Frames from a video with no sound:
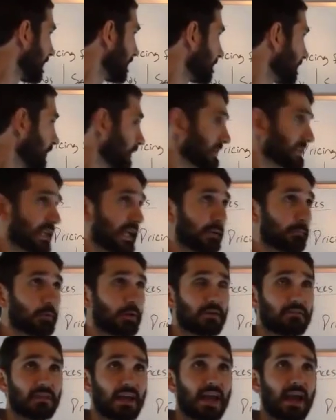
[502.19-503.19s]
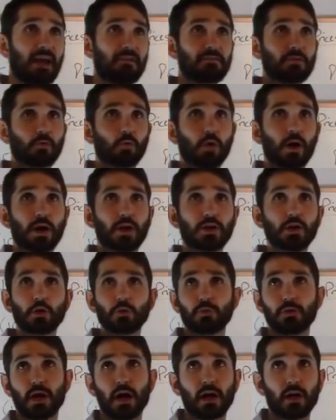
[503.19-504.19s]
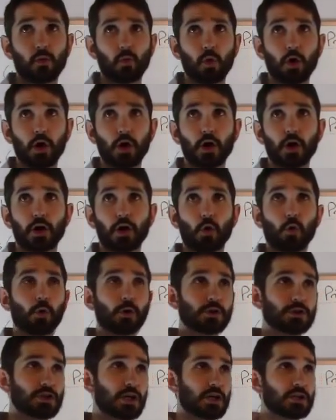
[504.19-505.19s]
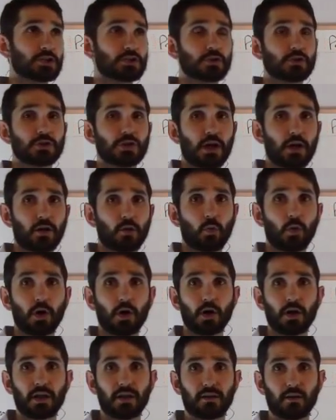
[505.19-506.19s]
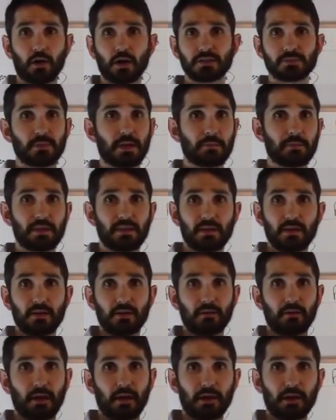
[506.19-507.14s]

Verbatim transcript: For example, if they have to run new duct work or adjust your duct work because maybe the